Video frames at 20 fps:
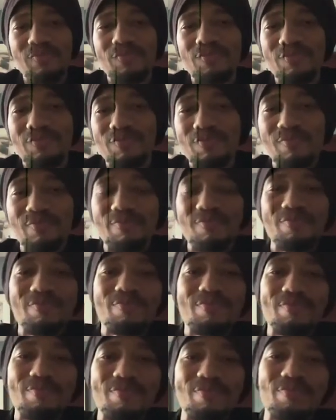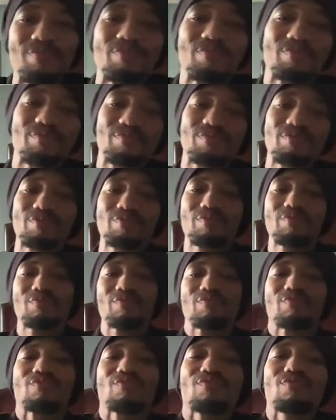
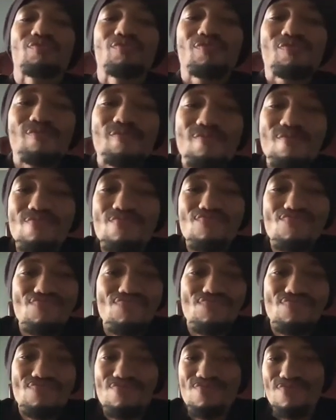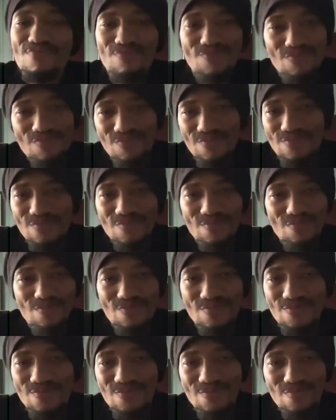
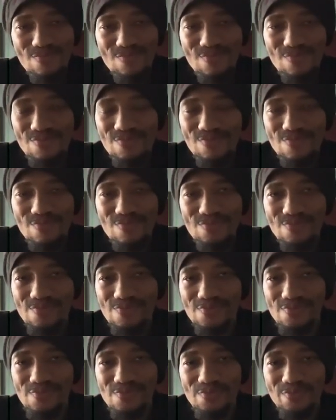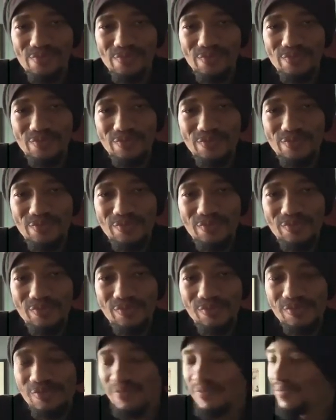
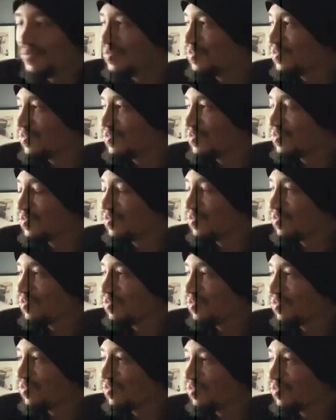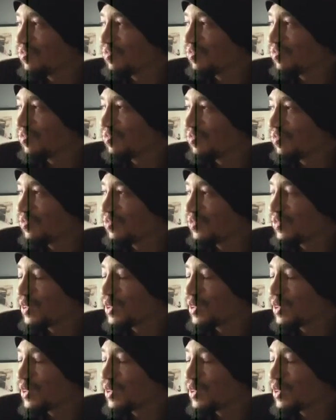No one is speaking in this clip.